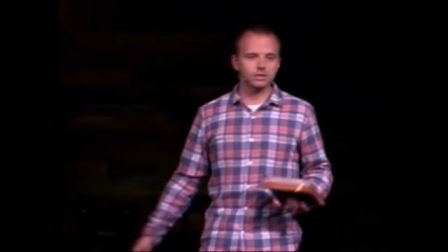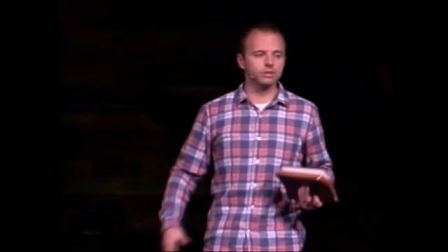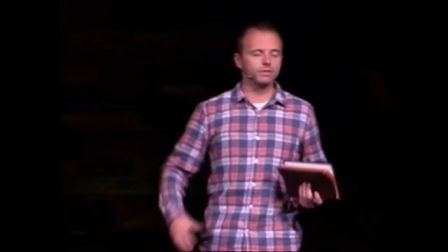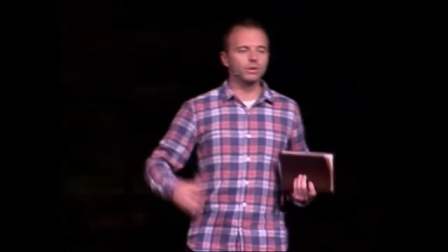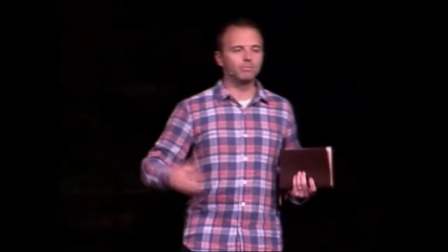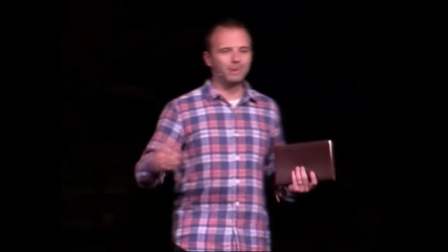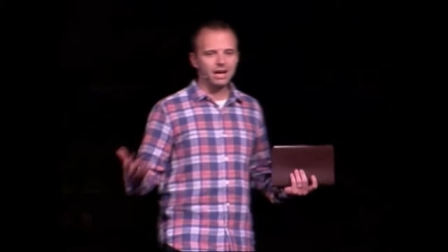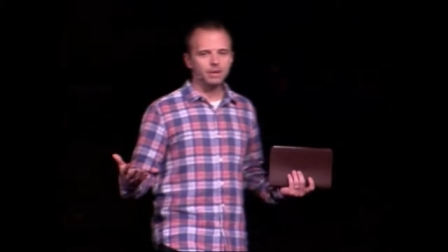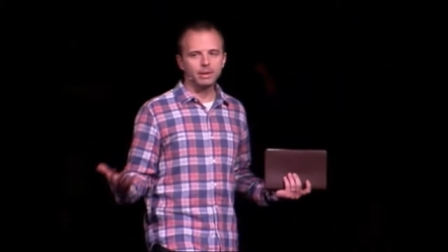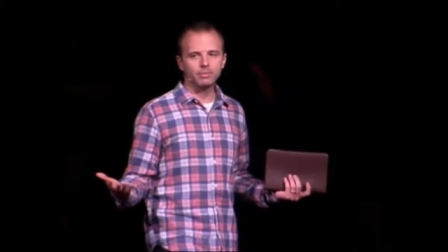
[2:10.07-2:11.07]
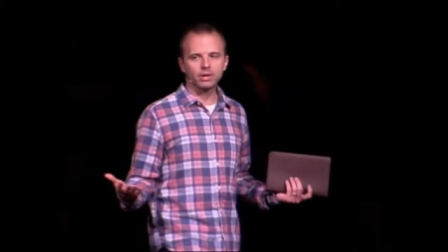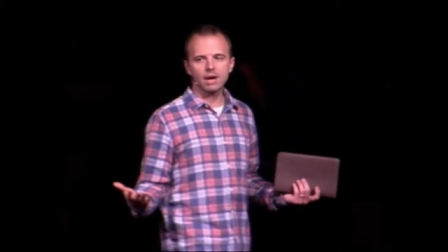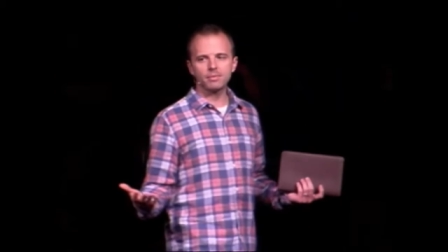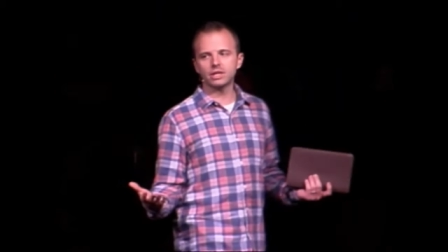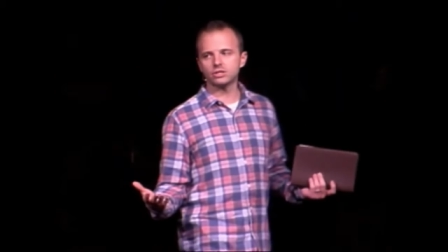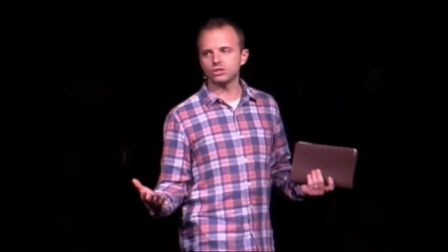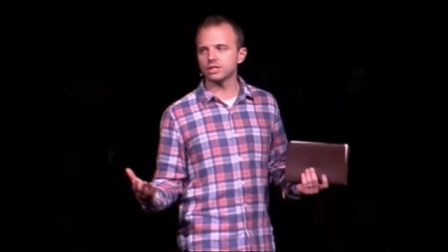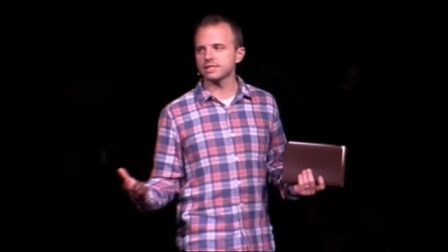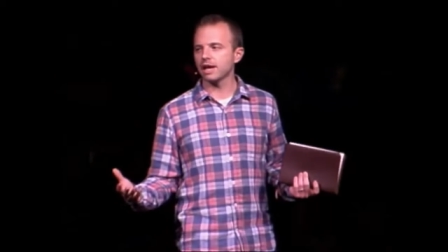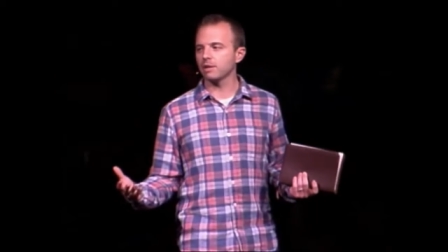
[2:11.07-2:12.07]
So if you want to buy a paper copy because you
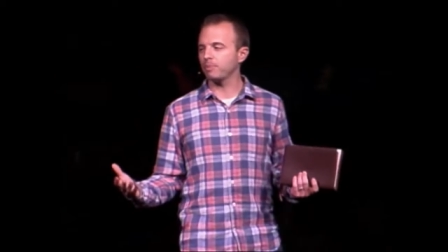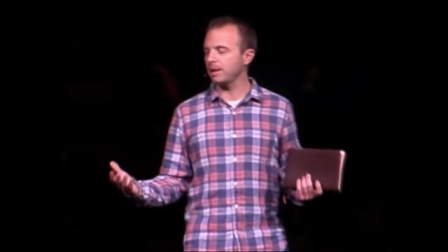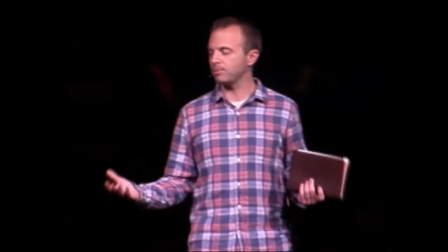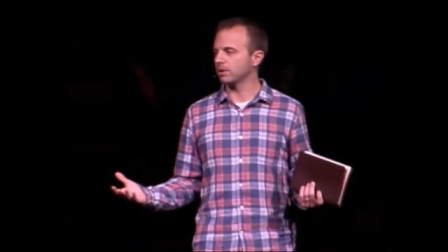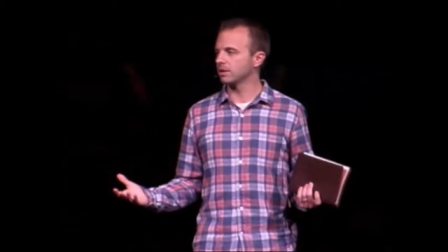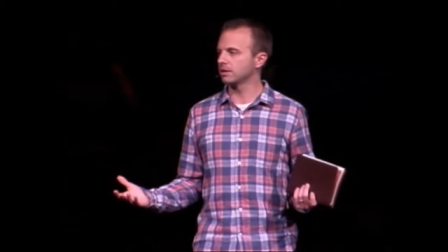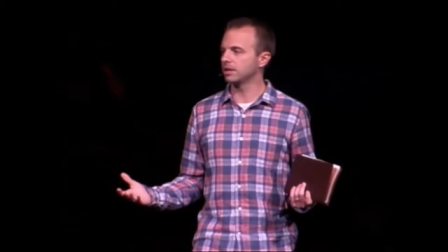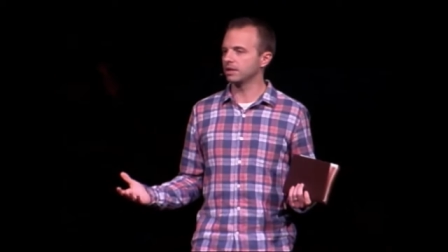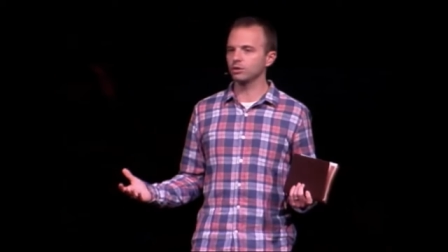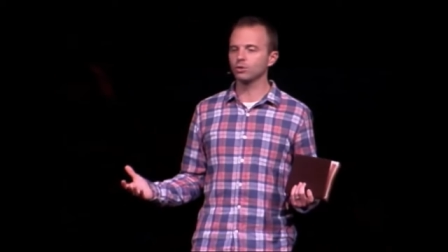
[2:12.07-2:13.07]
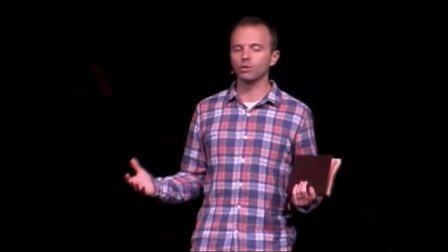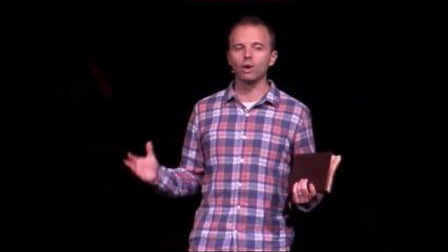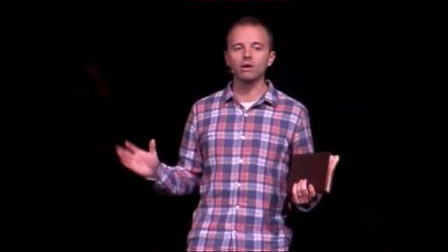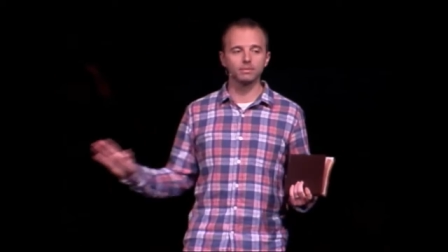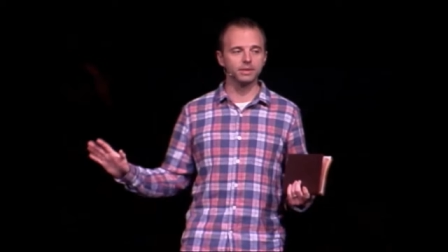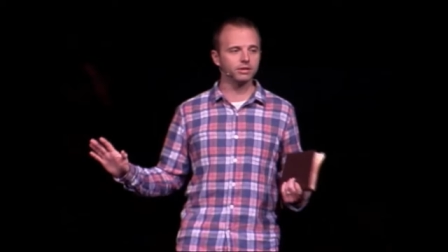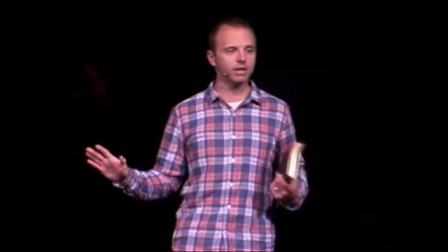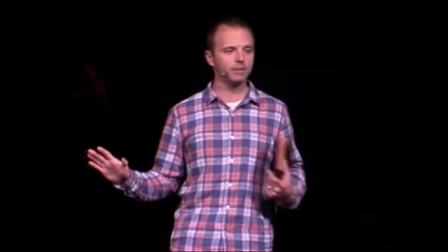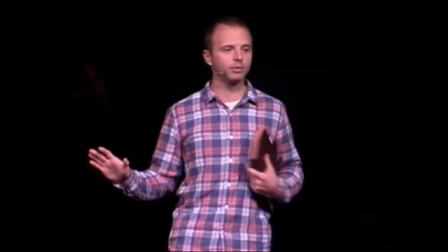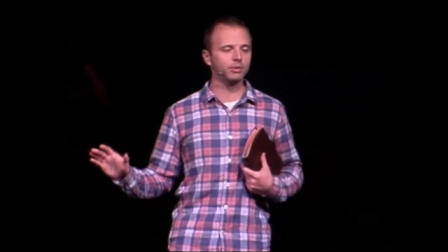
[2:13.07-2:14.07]
just like paper, uh, you are welcome to do
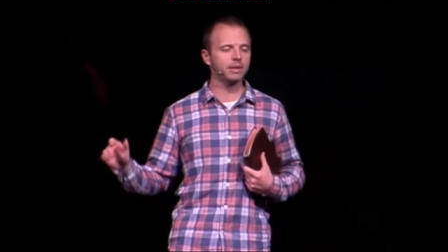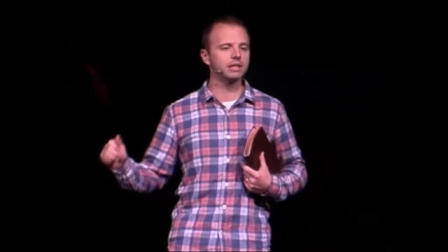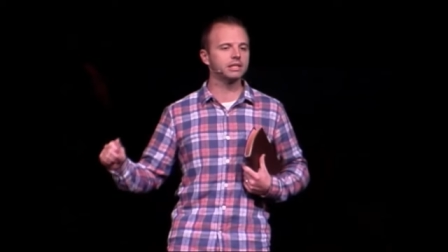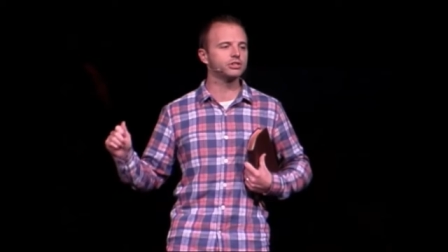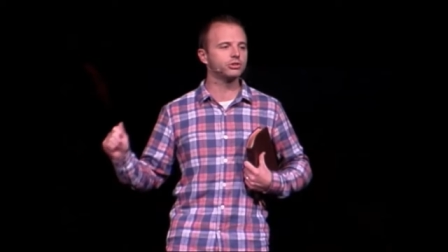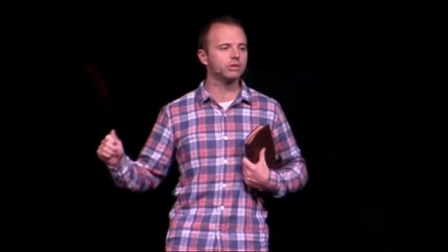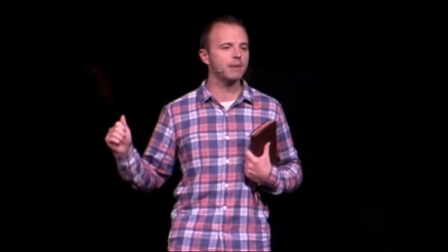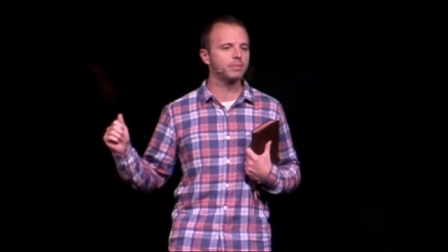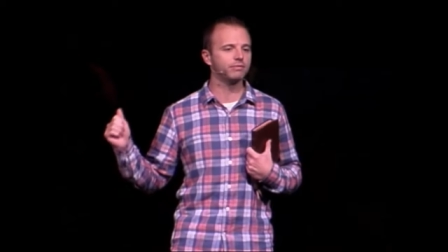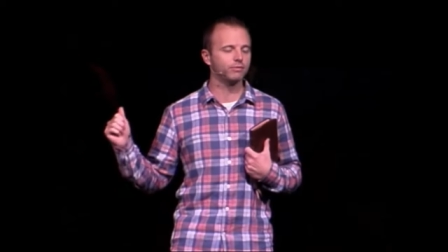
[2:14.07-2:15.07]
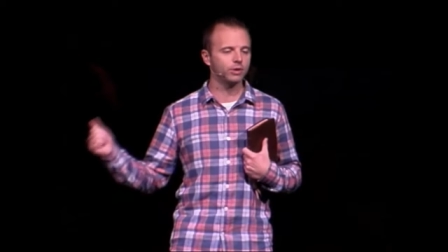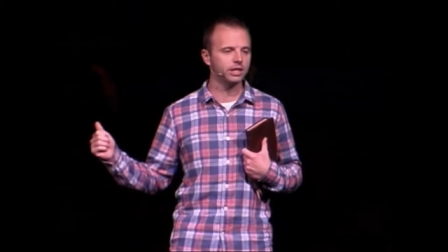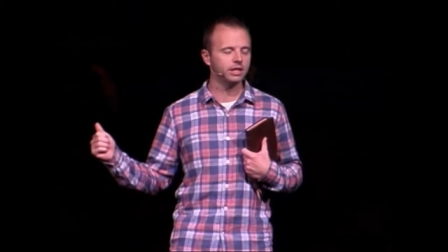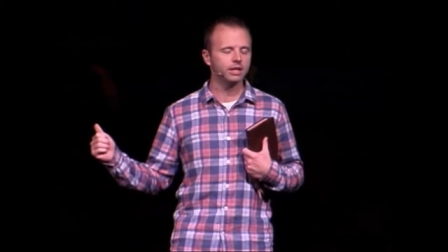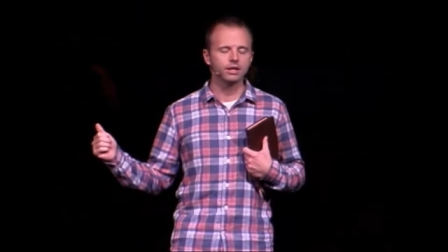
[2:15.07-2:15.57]
that. But we made the digital copy free.